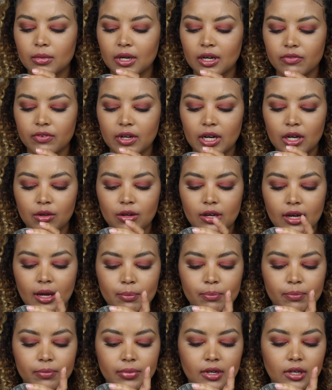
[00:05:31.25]
if I look
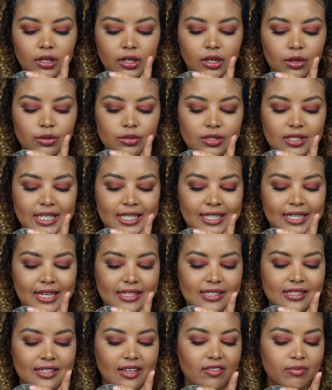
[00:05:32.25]
up close, it
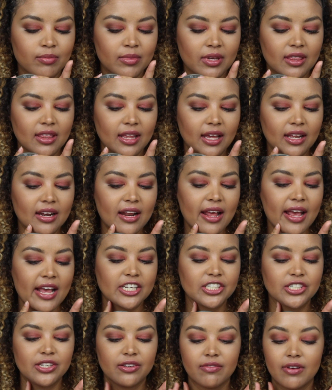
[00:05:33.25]
does give me that
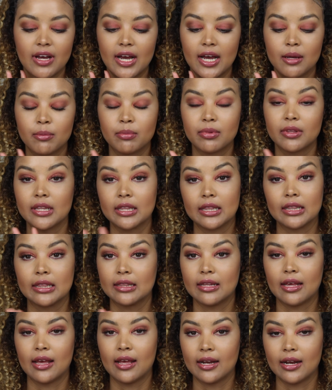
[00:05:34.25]
ashy vibe,
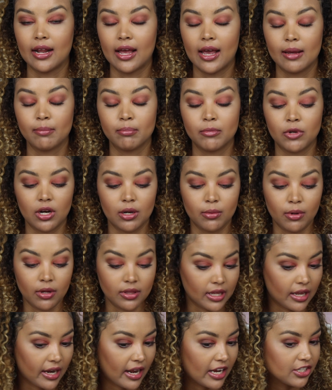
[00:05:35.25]
and I'm not about
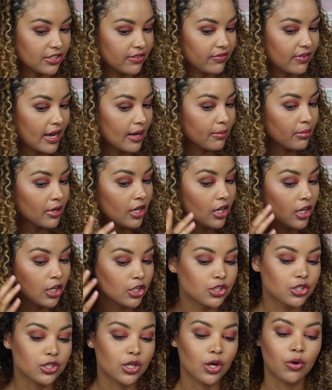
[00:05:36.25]
that ashy vibe,
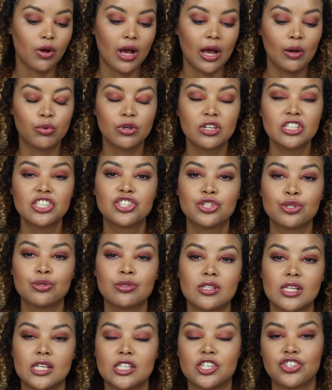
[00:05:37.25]
so I wouldn't
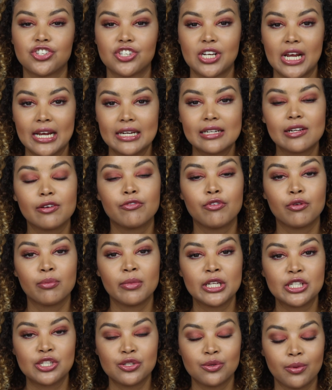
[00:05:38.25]
choose this shade for
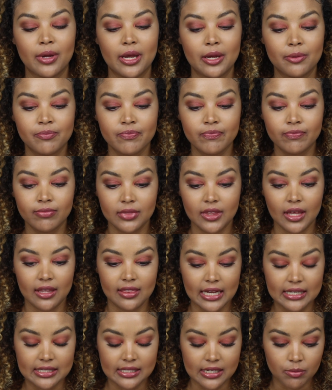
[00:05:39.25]
me to wear.
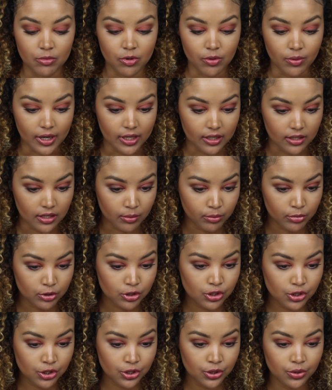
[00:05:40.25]
That's number one. Number
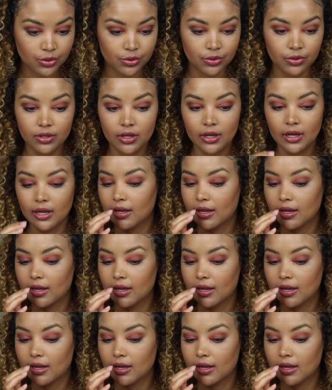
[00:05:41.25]
two,